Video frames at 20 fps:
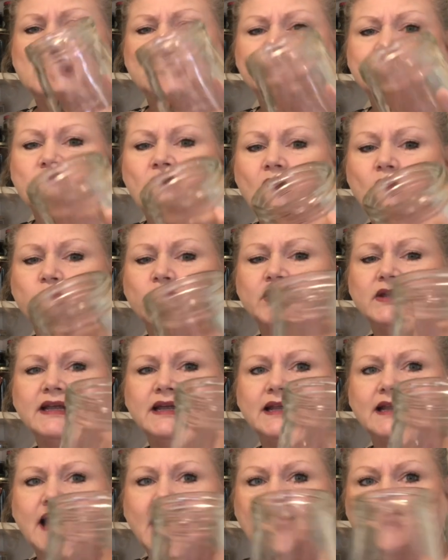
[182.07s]
So I
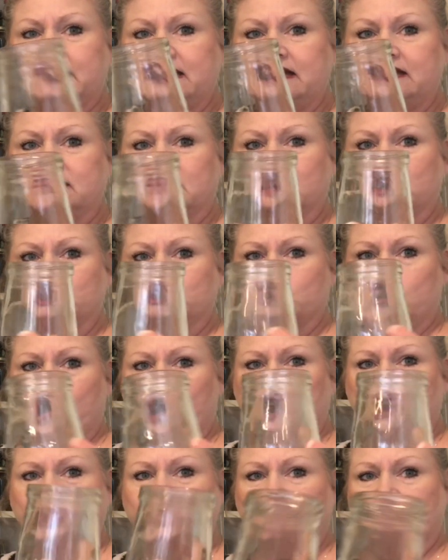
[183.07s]
really like these little
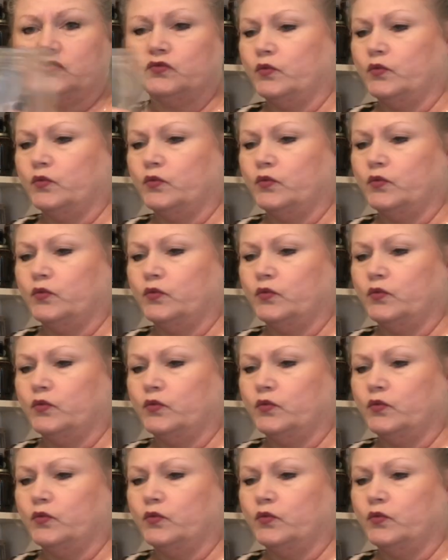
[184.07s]
jars as